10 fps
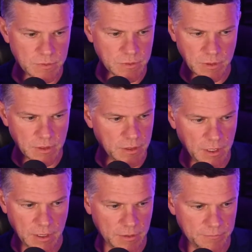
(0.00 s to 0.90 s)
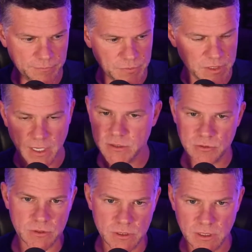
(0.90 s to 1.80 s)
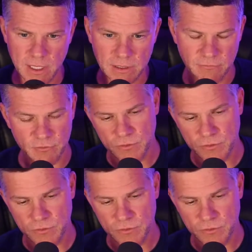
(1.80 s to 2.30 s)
connector in the Cloudlifter